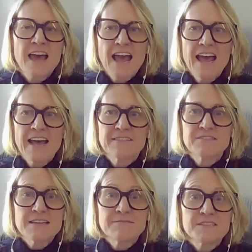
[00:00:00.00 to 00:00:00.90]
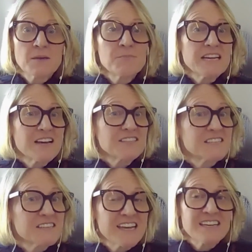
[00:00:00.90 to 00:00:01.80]
And then somebody has
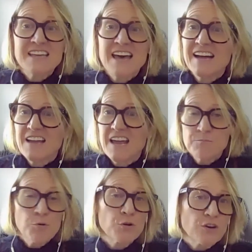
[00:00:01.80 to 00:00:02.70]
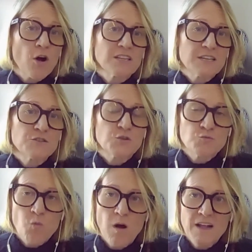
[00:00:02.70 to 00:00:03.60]
to take that and put it all into
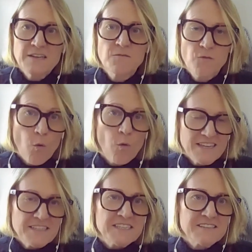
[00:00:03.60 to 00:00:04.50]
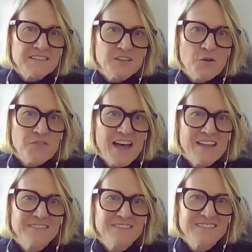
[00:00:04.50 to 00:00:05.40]
one voice so that
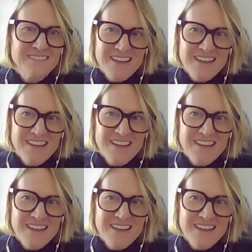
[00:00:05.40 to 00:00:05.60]
it